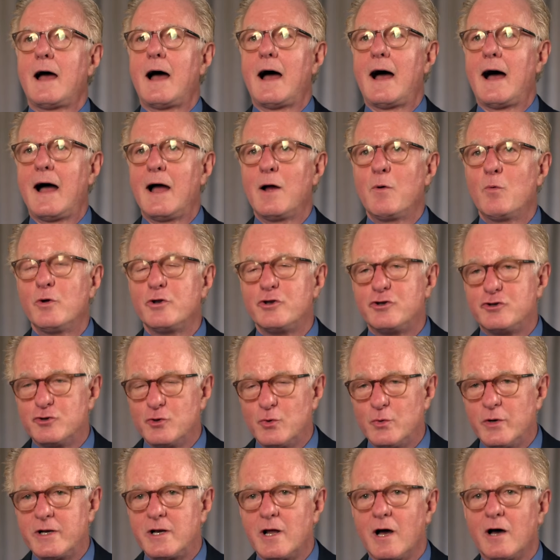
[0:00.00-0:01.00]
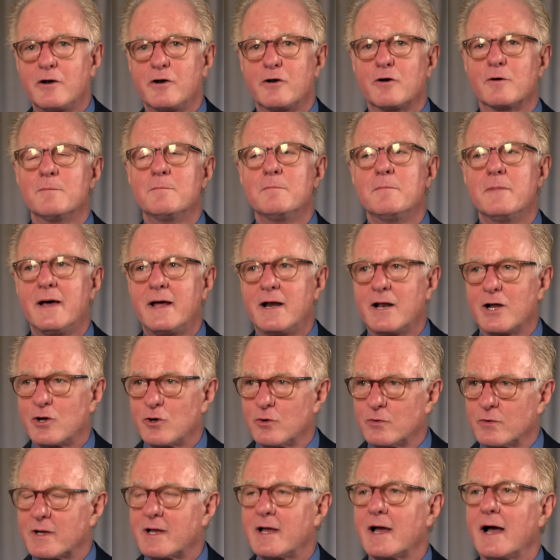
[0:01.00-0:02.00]
I would do it under
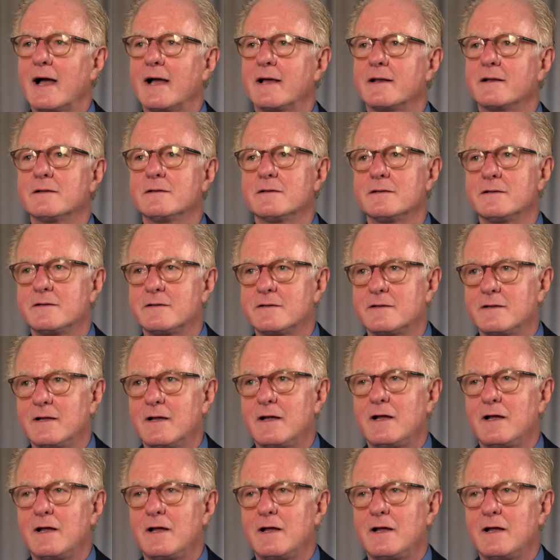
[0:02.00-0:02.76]
medical guidance.